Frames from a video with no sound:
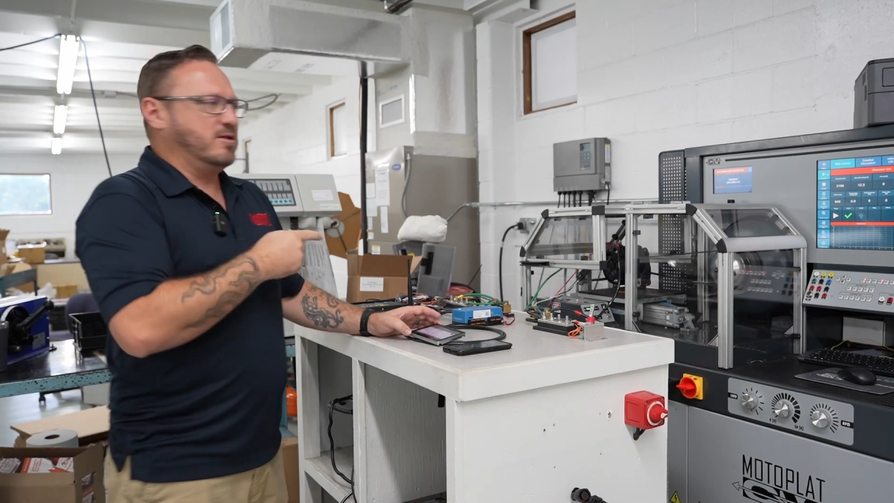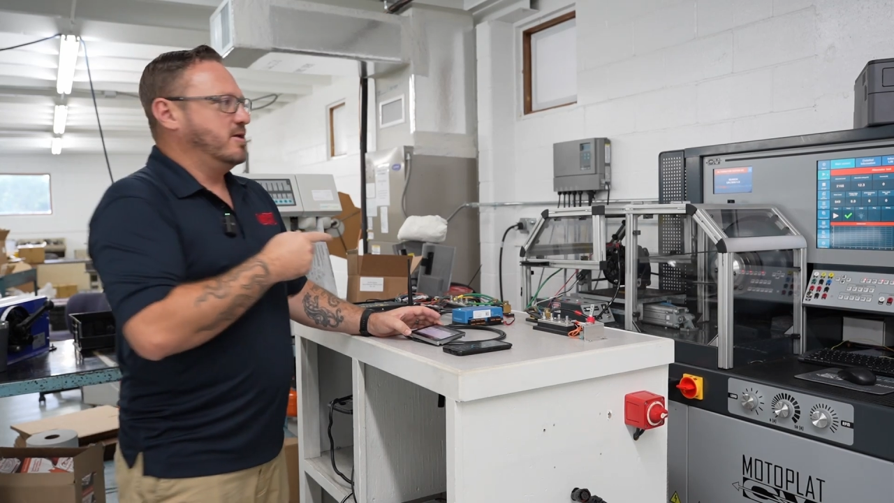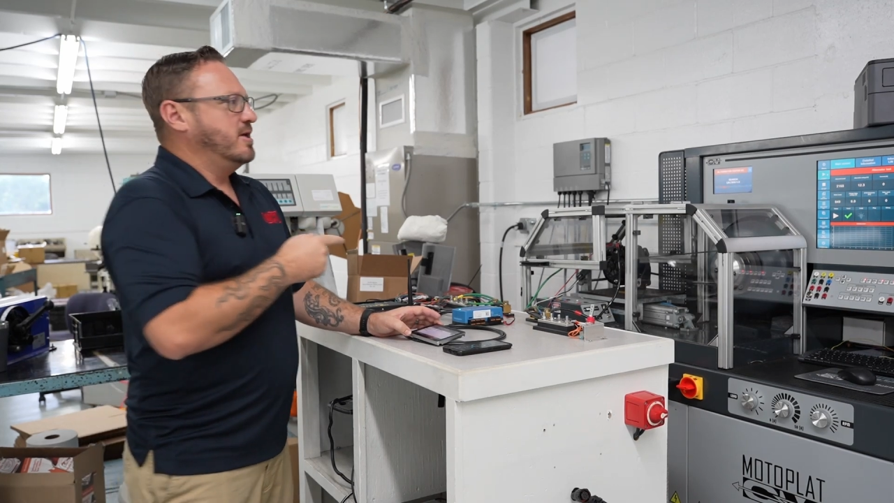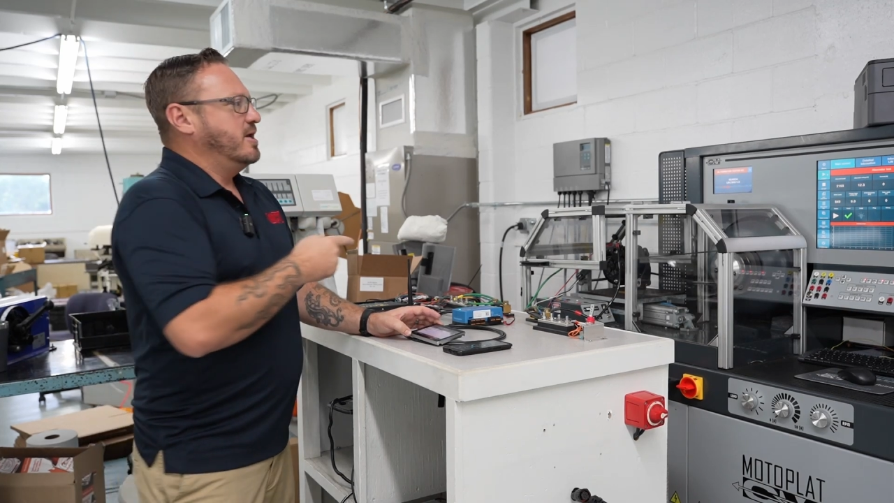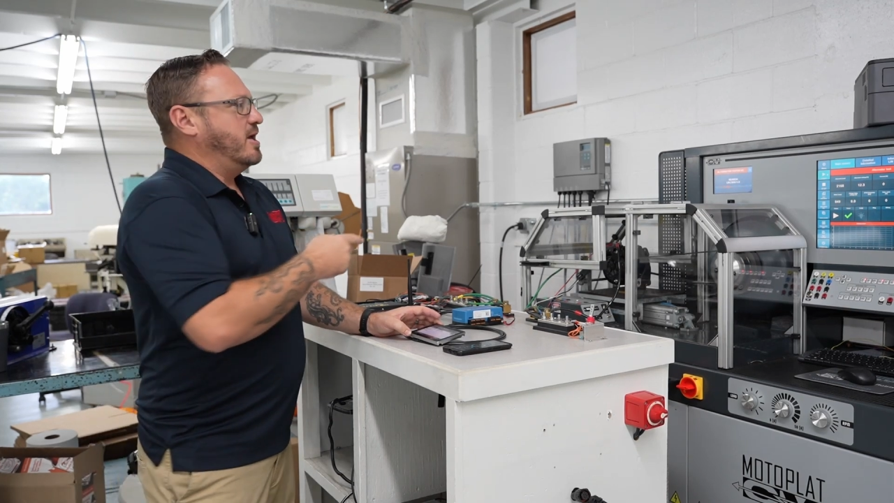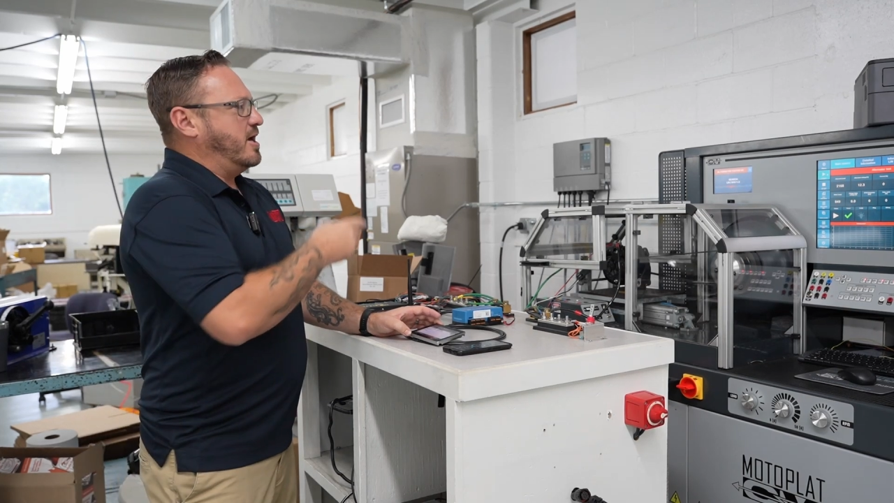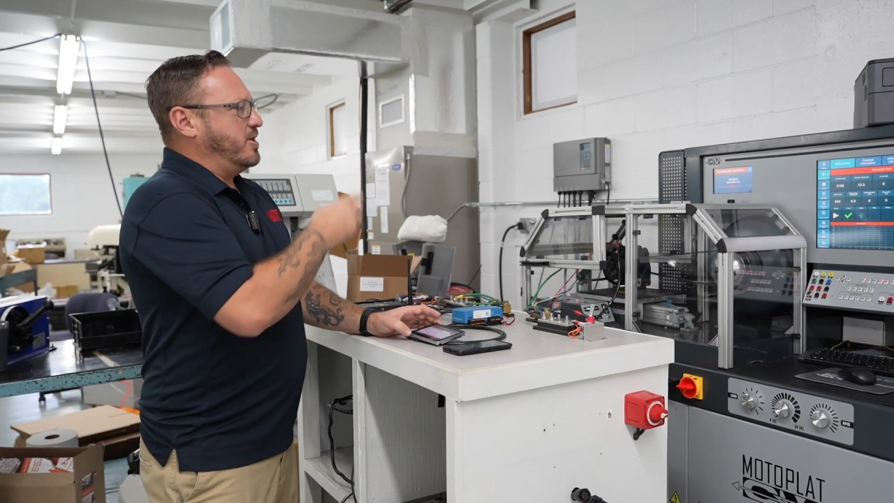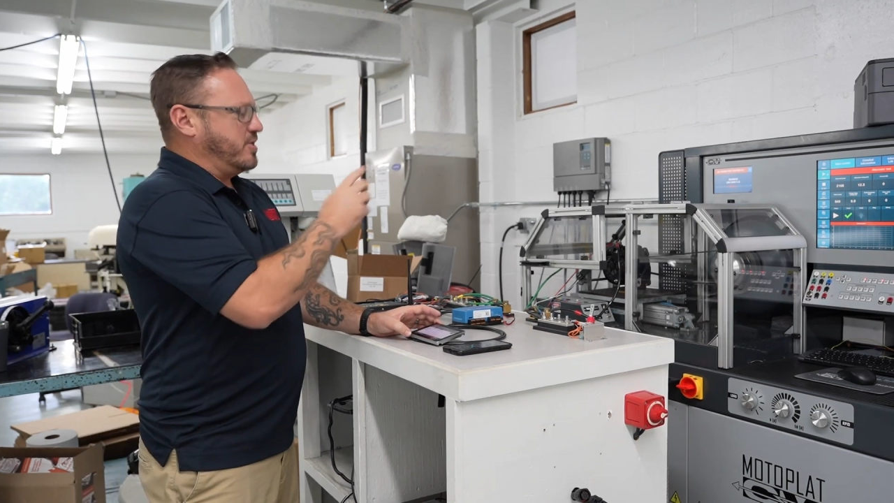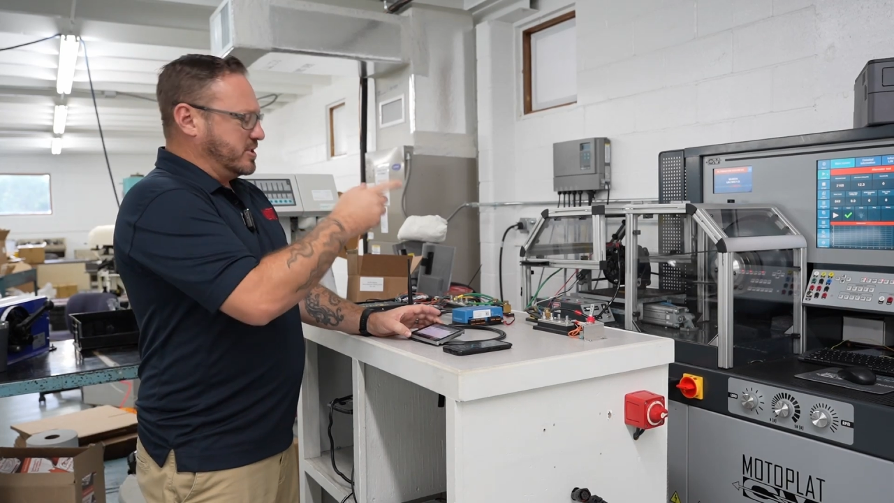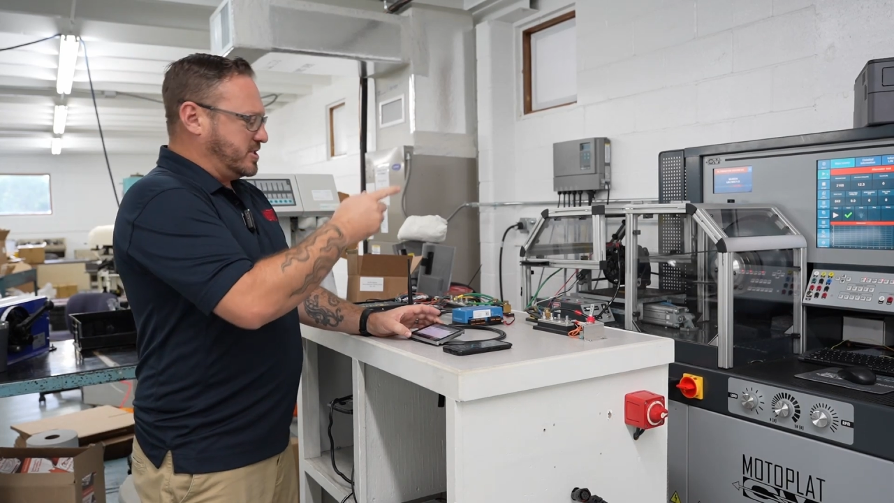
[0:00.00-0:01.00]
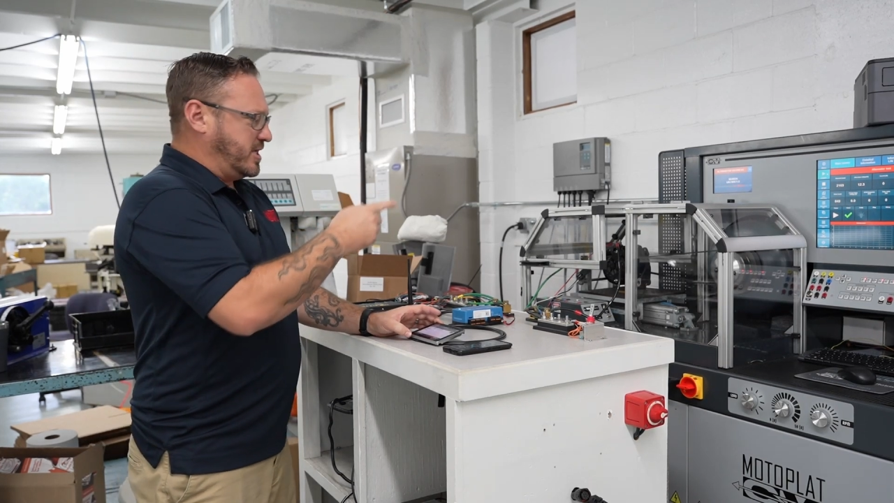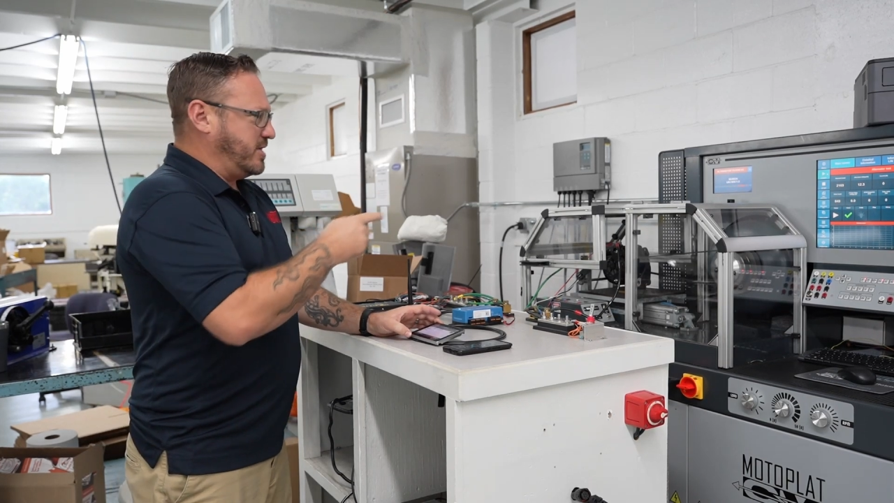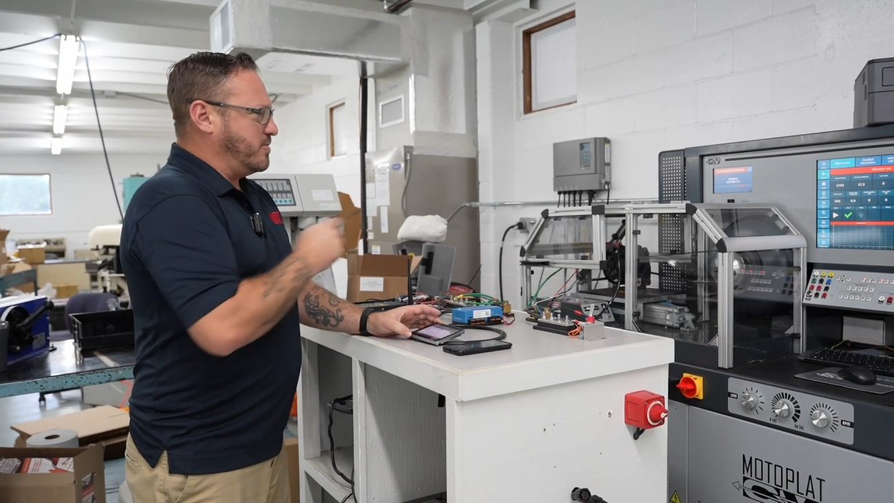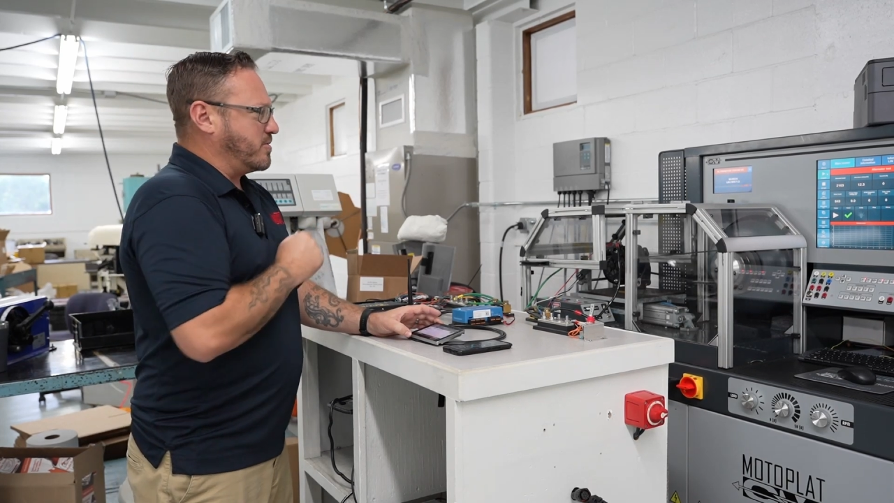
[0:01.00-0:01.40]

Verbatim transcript: Uh, you can see